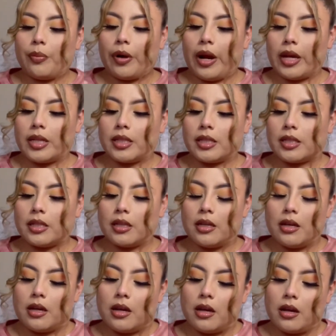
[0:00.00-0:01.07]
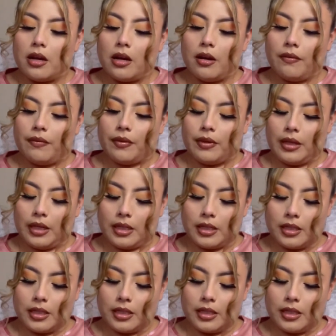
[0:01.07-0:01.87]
price of these.